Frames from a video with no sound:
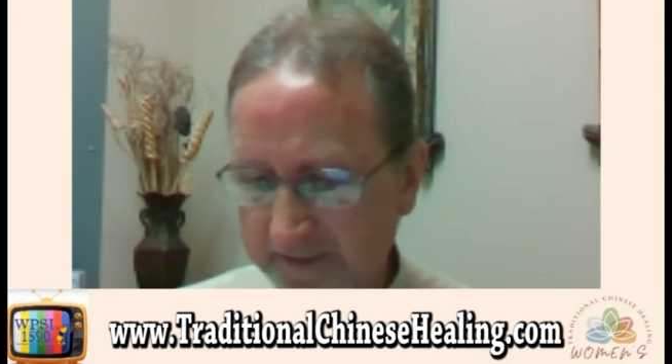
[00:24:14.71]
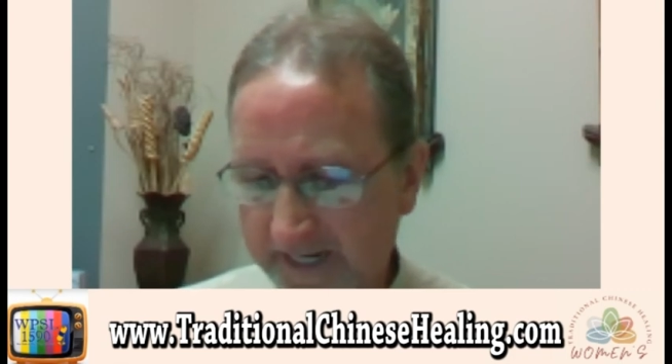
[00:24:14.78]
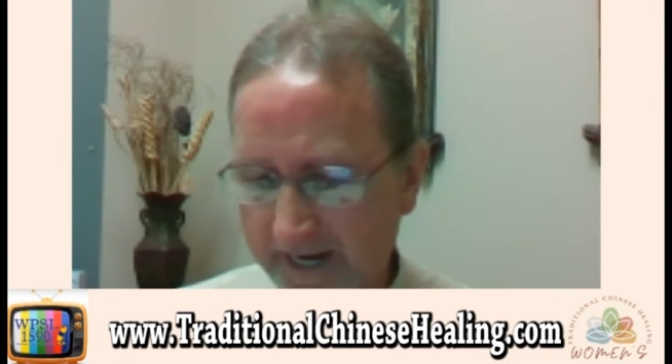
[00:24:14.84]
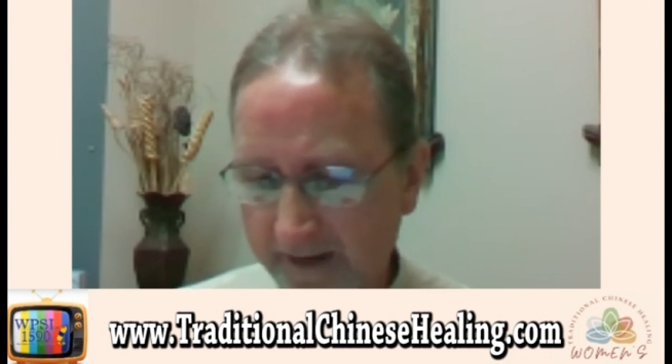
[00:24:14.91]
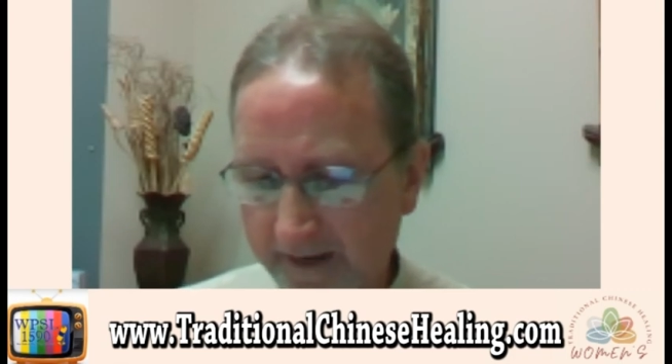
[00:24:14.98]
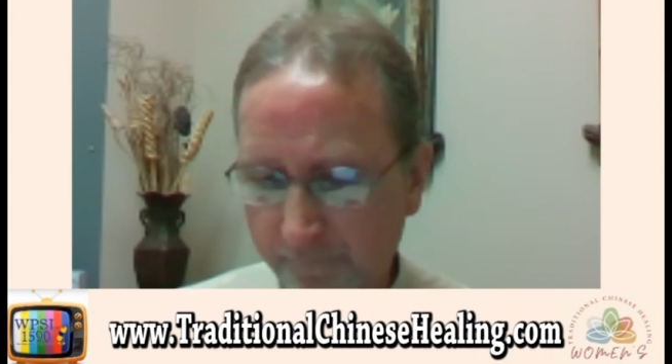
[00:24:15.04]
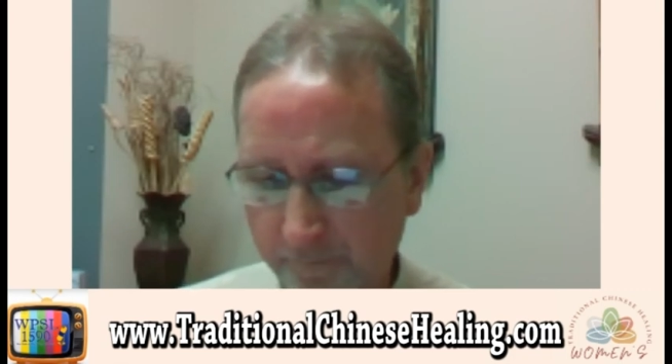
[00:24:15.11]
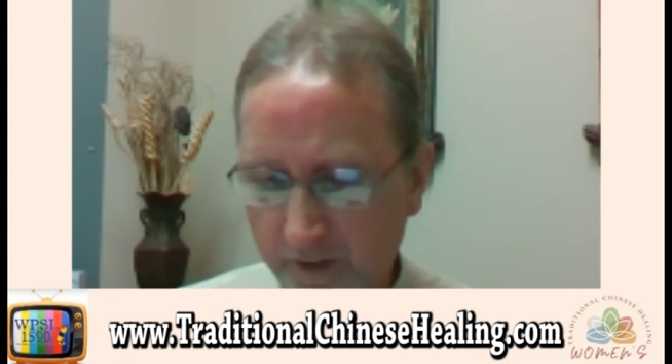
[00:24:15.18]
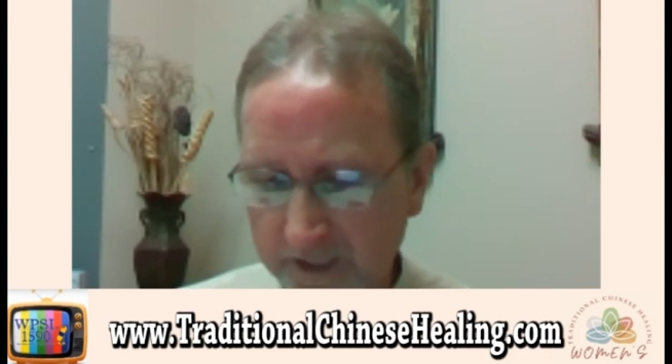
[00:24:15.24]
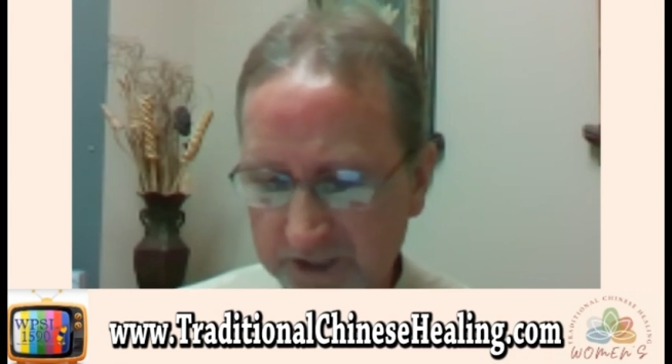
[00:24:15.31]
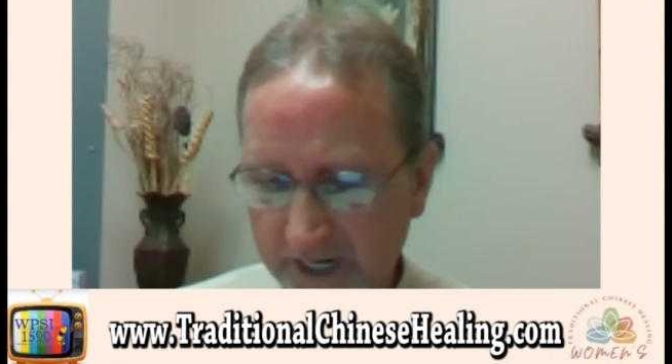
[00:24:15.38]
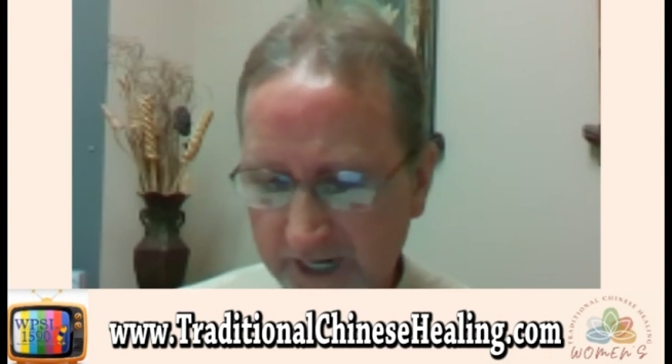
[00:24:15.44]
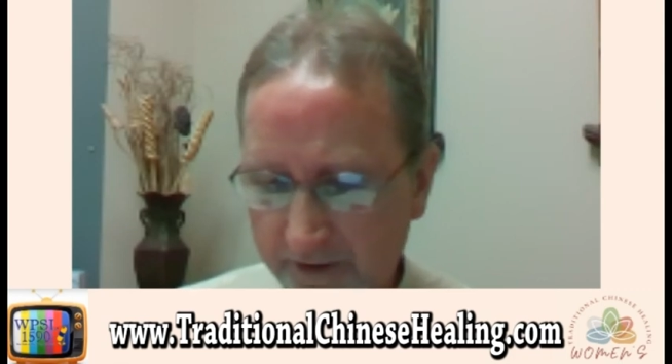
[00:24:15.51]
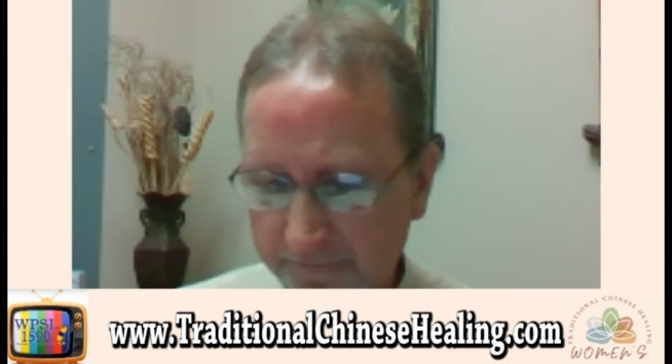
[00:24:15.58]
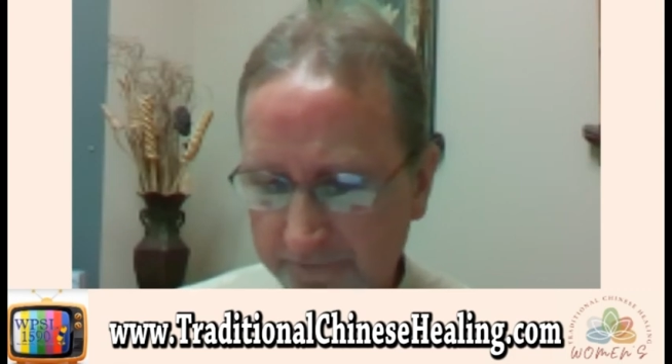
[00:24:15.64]
can't flush
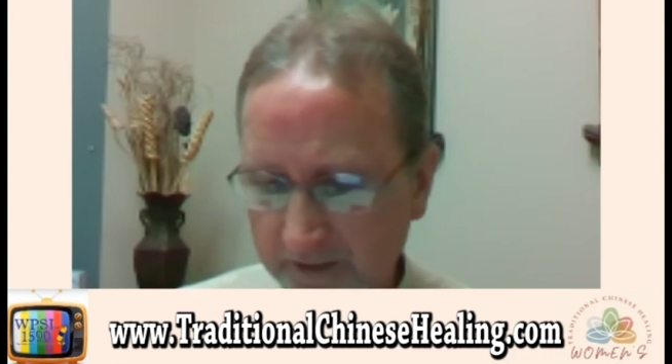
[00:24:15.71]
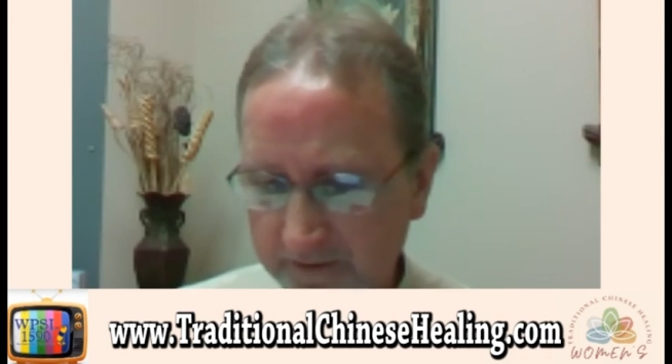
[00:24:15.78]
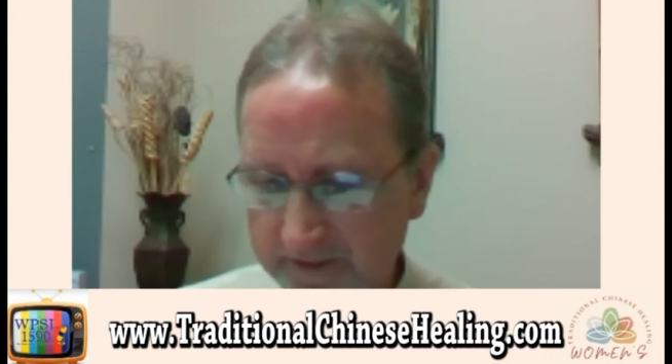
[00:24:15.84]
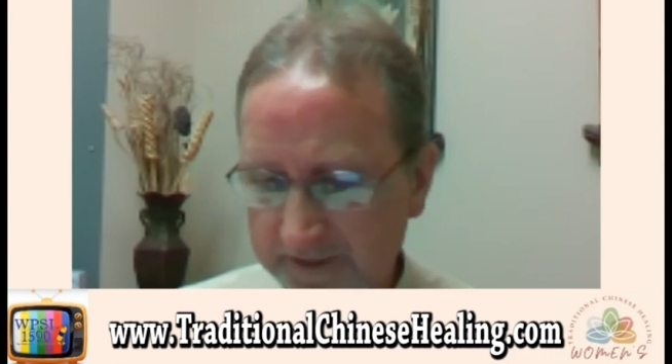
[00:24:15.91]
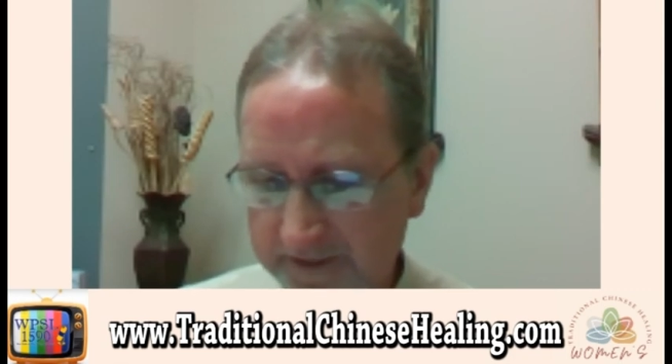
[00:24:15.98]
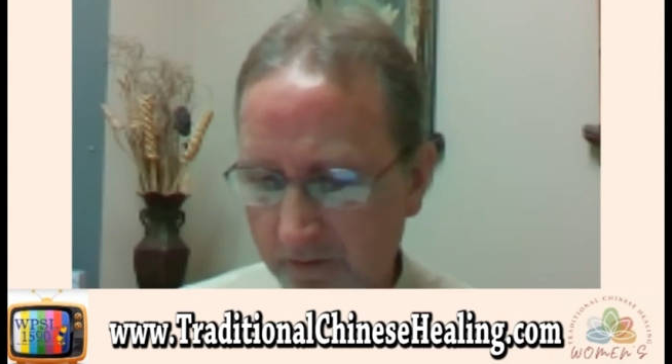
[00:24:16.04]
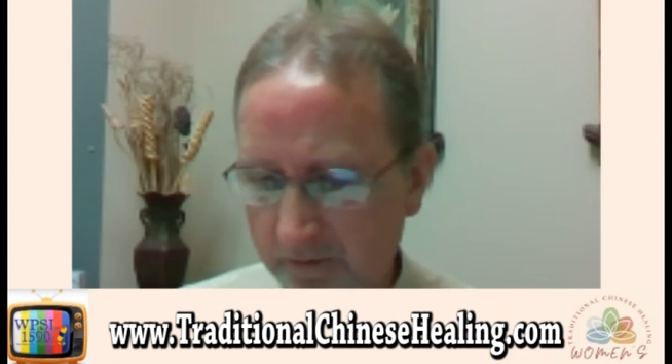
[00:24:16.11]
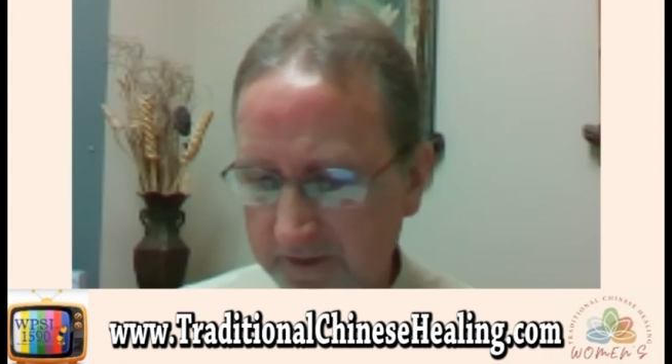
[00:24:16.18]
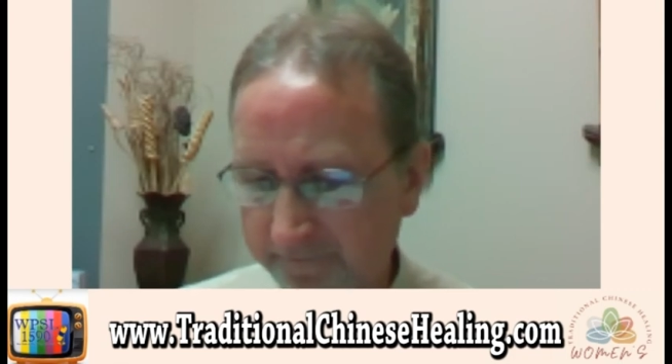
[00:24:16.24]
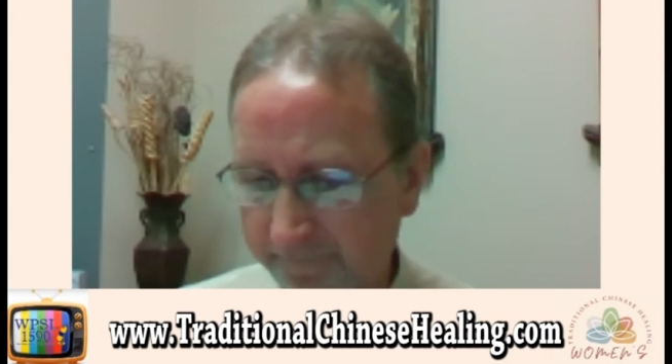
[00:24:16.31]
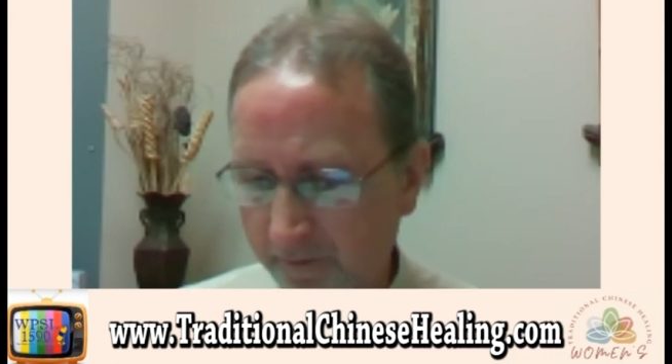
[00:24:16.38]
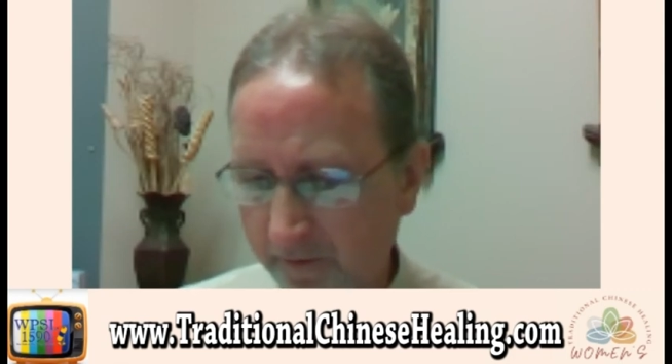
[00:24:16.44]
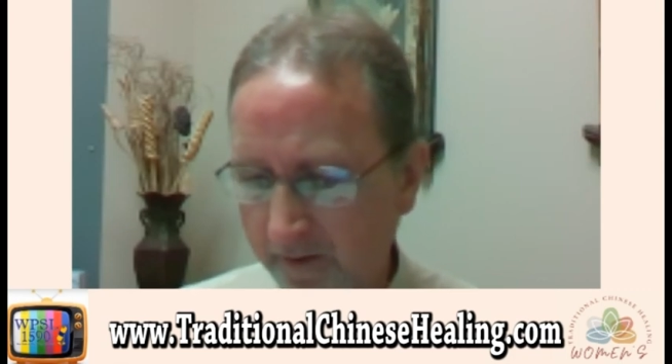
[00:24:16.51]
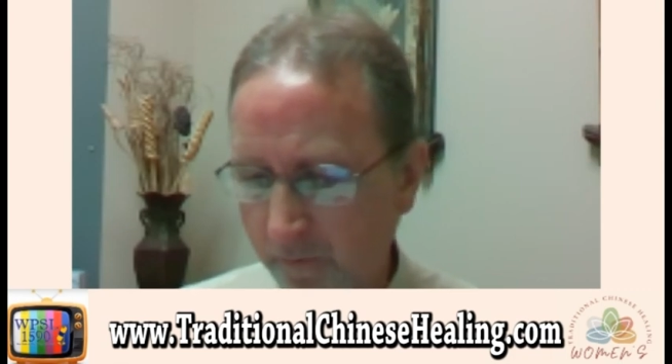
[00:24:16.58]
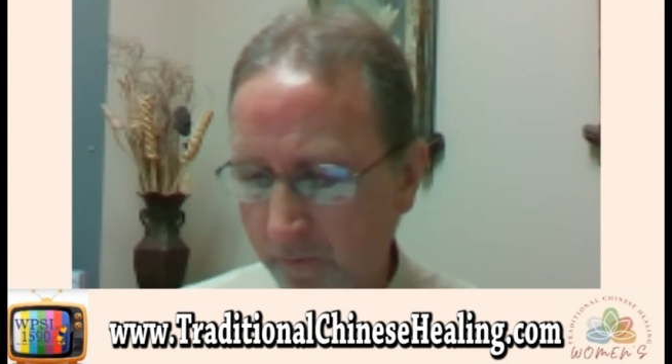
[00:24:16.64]
out their stones
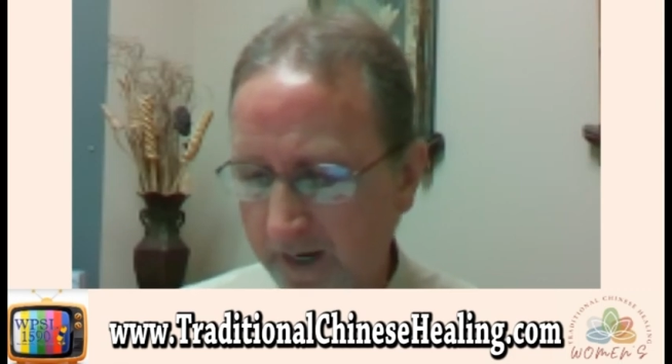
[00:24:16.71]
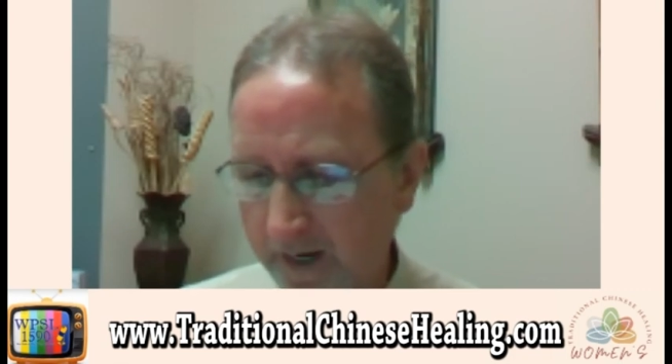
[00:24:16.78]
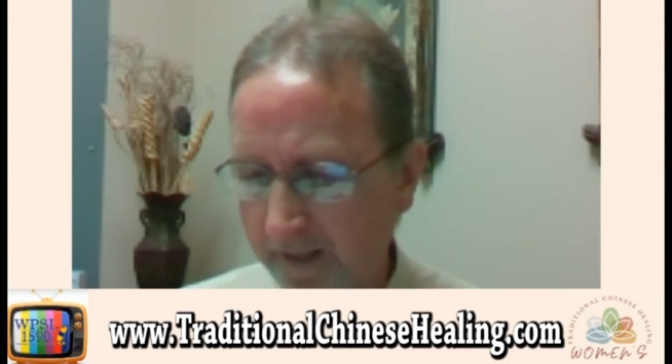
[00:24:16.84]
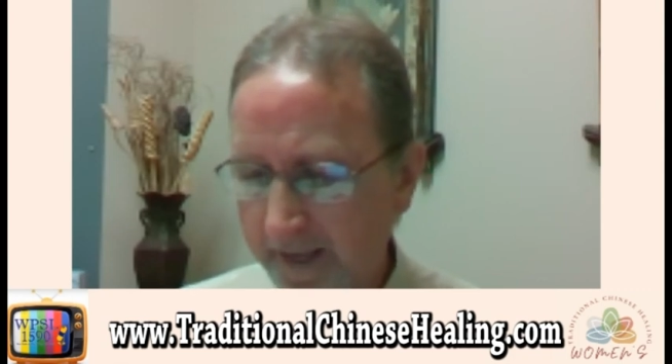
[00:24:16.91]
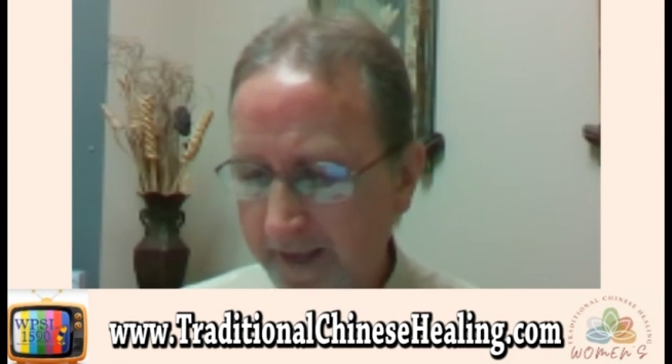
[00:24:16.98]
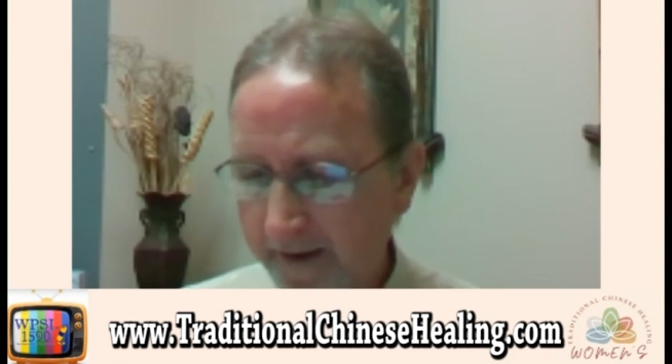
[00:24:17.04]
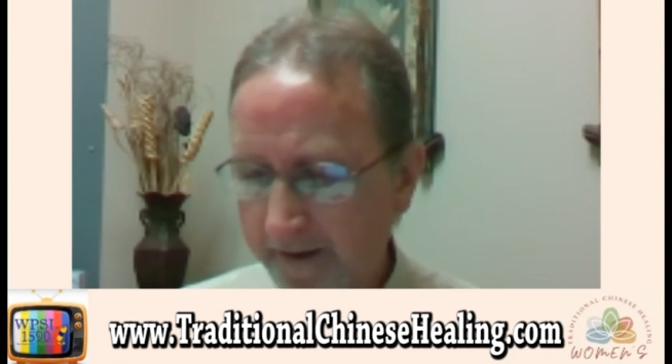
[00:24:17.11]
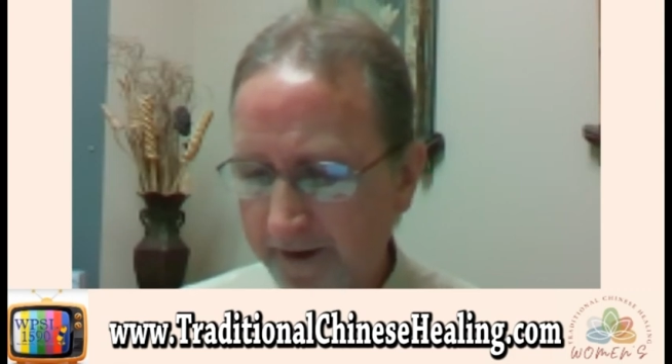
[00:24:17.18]
very well.